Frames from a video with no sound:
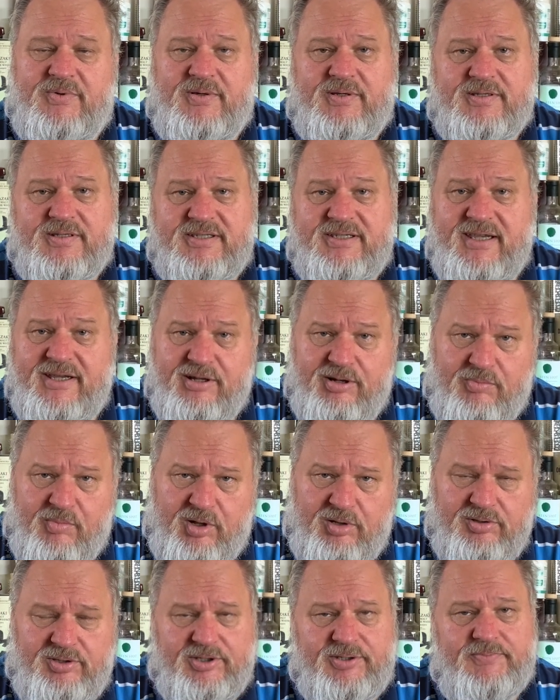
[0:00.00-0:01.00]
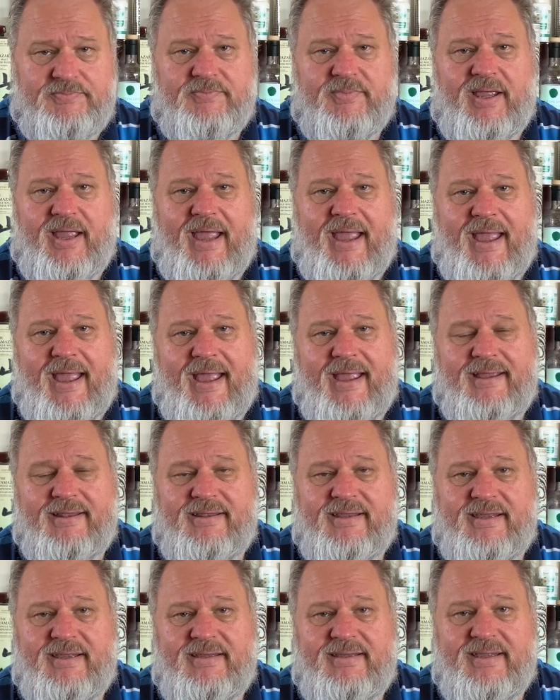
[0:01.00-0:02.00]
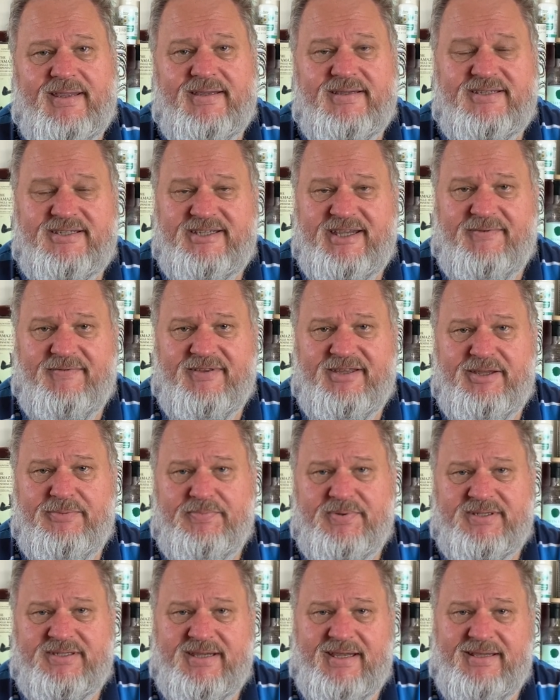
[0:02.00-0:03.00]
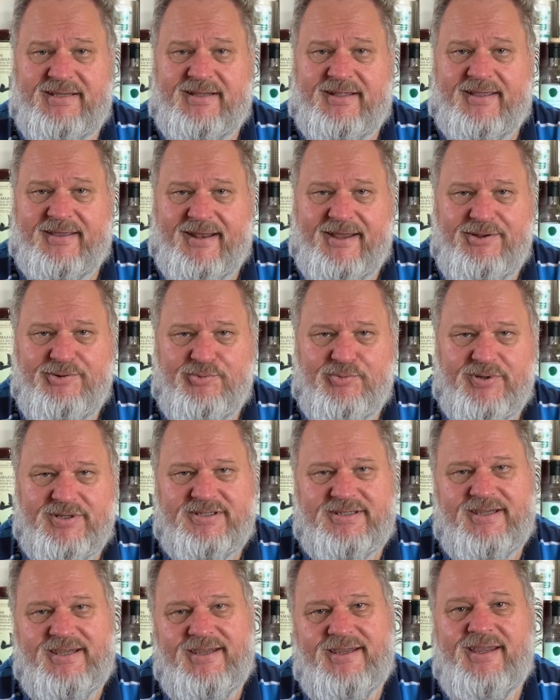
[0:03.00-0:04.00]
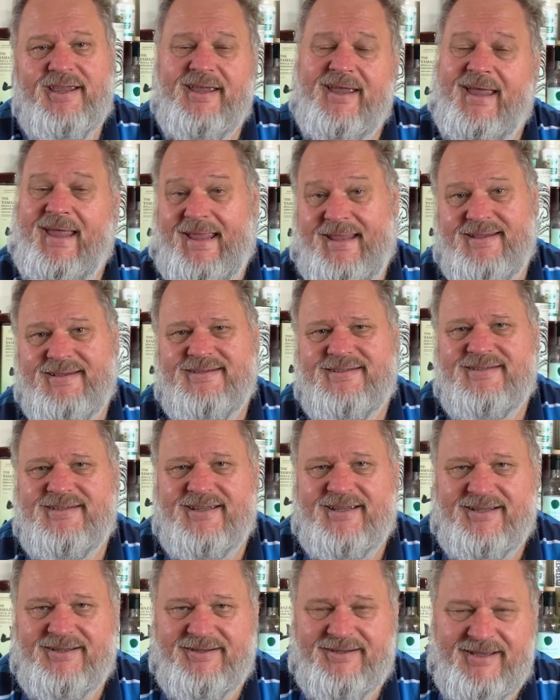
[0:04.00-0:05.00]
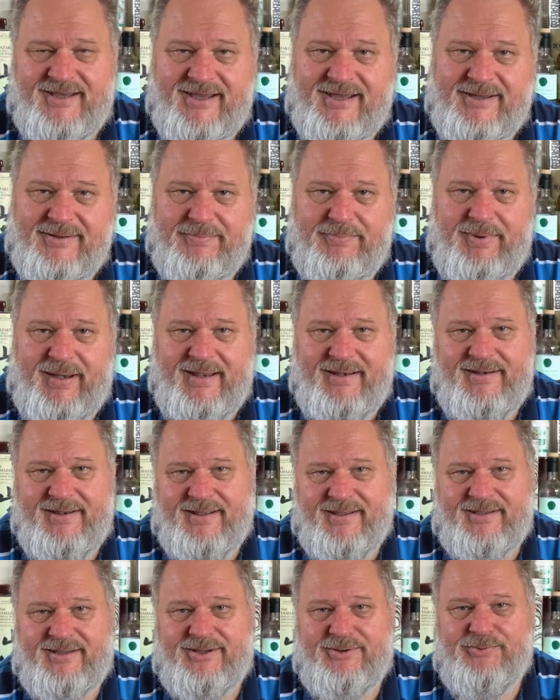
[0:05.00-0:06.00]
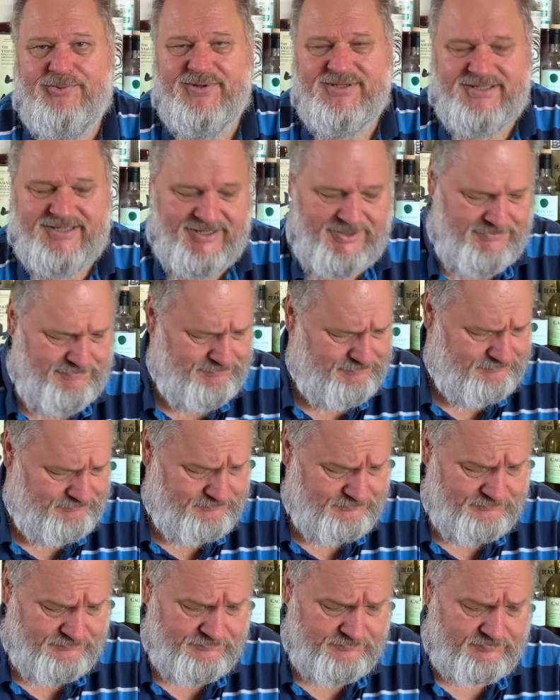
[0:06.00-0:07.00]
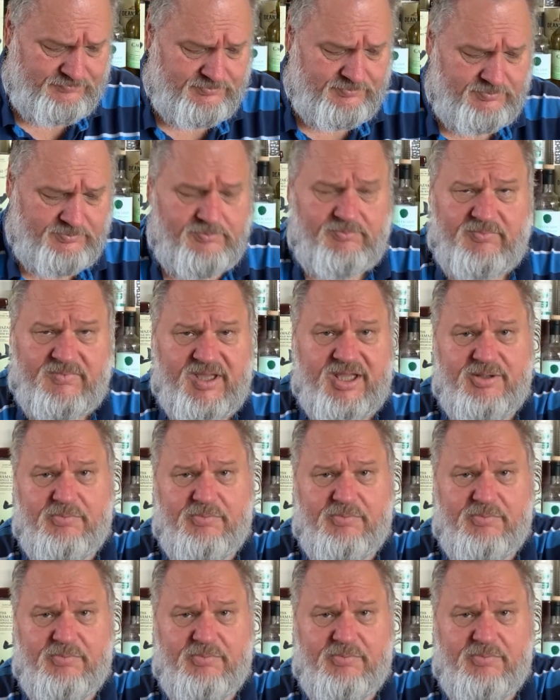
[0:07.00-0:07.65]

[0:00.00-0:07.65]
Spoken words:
single malt and it is 70% grain whiskey, hence the blended whiskey. The